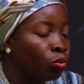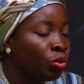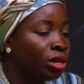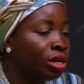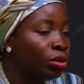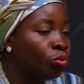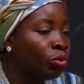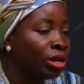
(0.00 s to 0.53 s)

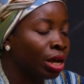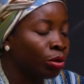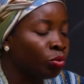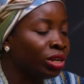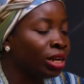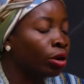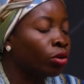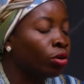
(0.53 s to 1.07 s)
we
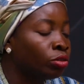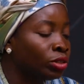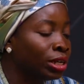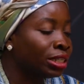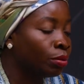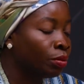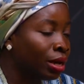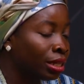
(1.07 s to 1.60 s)
did a
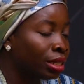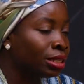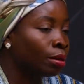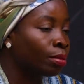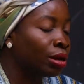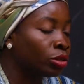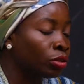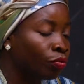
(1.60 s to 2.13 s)
contract and we have this
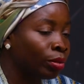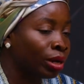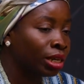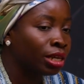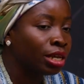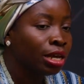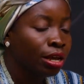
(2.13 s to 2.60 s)
amount of money.